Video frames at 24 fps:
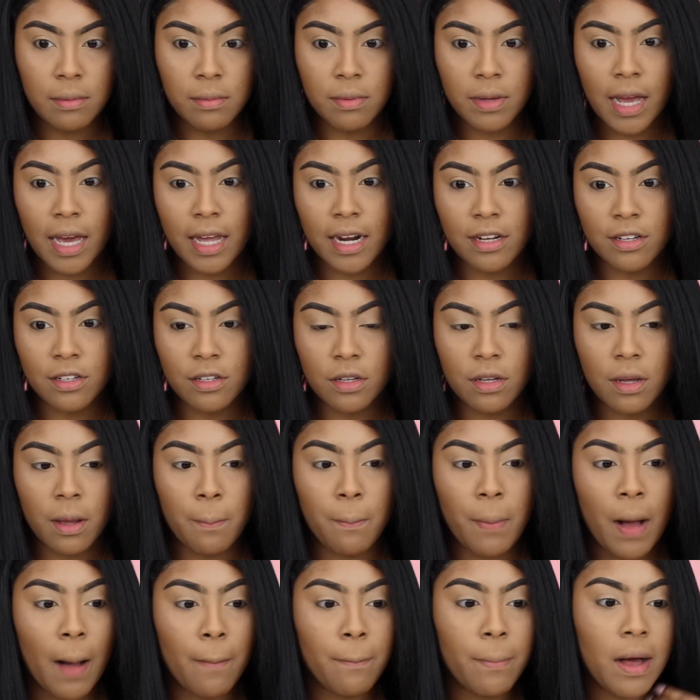kind of
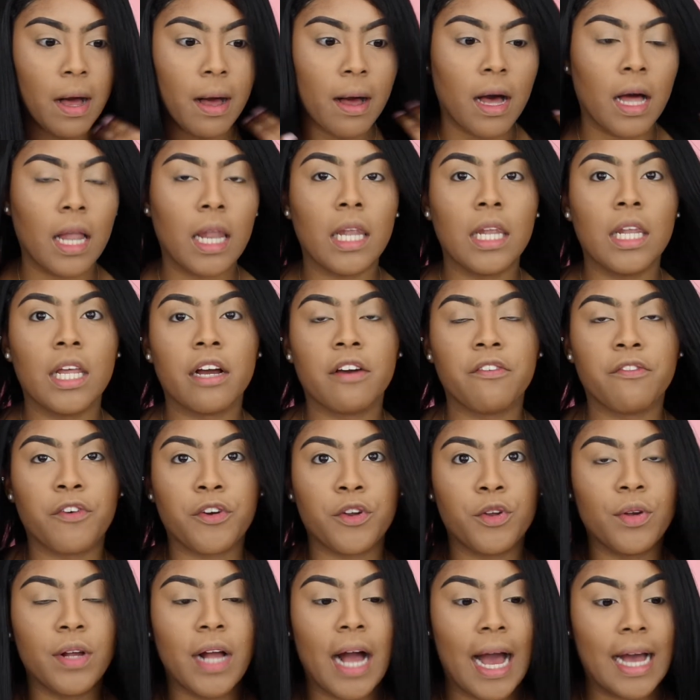pop out a look for
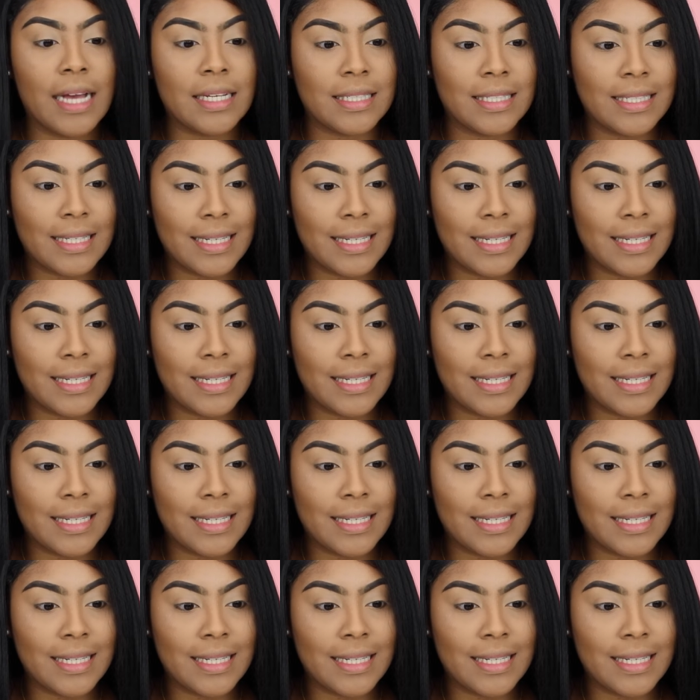you guys